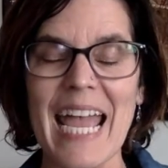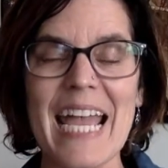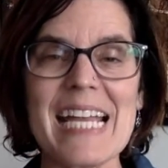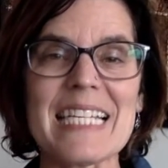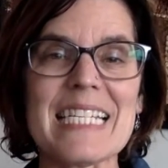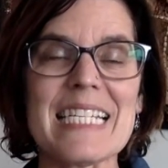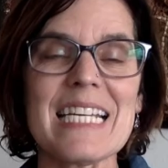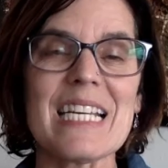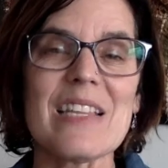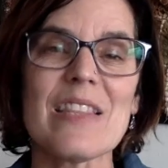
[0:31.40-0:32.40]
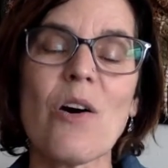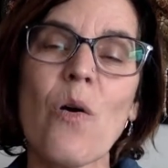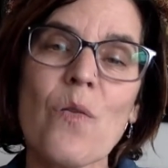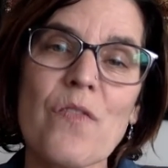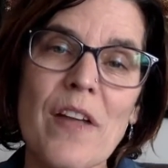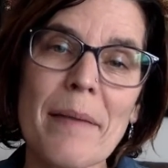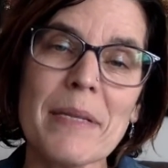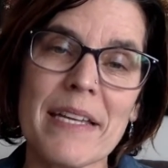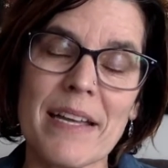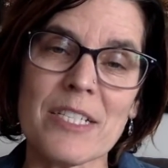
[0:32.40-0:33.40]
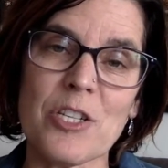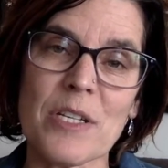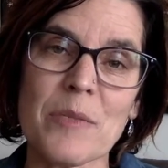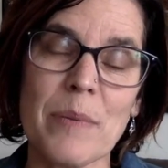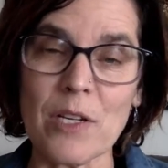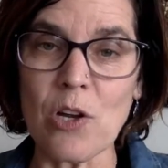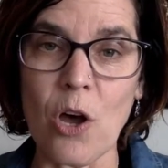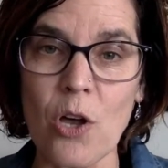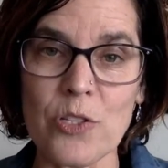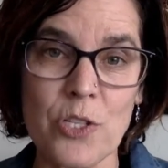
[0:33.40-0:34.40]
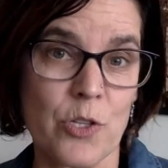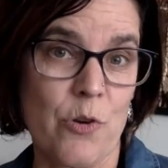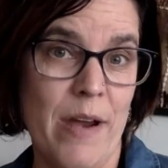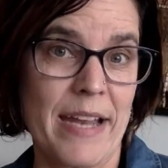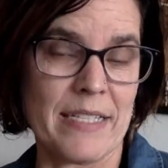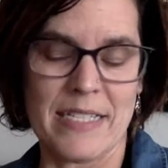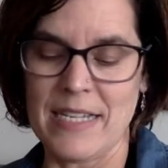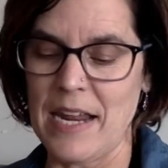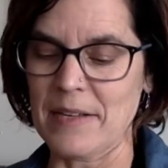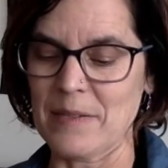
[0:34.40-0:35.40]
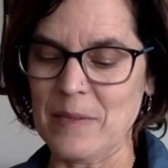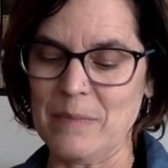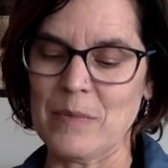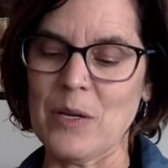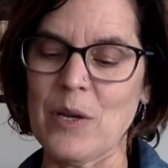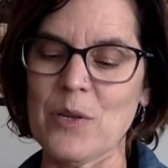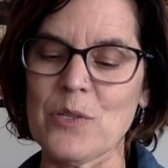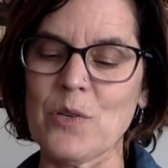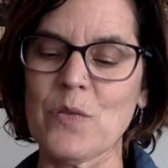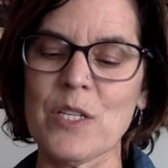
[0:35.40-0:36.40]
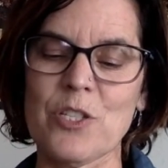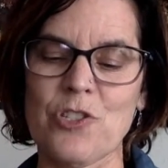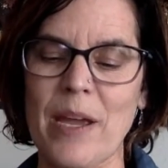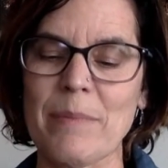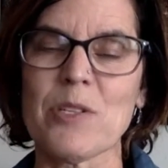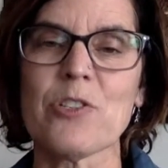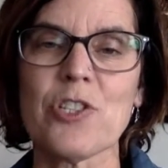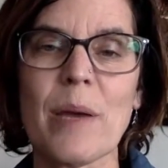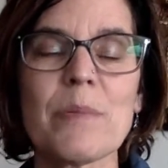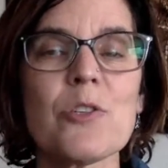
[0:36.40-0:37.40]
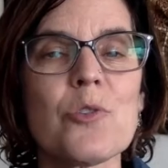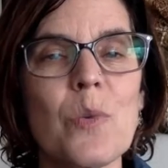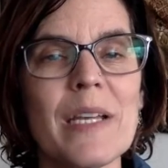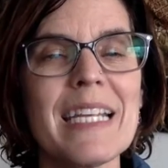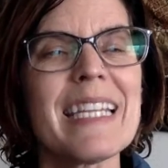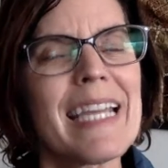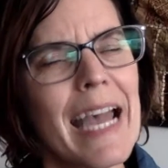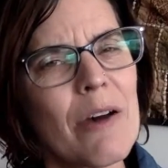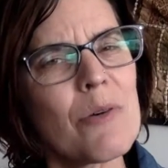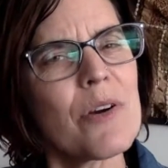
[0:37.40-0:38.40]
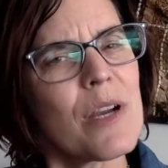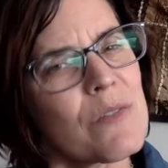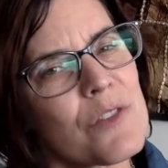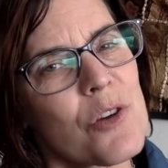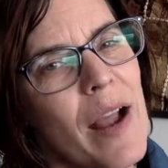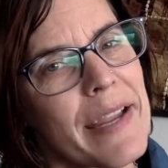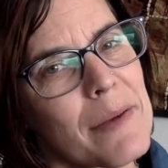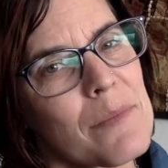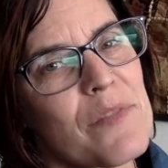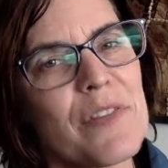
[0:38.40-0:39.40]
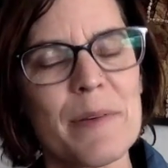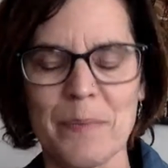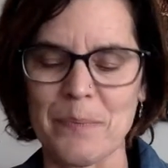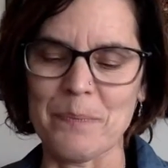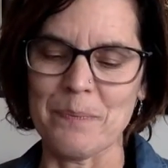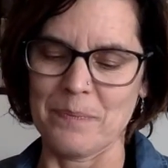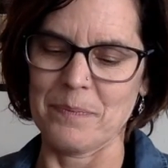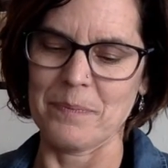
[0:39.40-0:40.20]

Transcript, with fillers: and the whole family had just been called to the grandstand. So, this chapter, chapter 20, the hour of triumph. Hmm.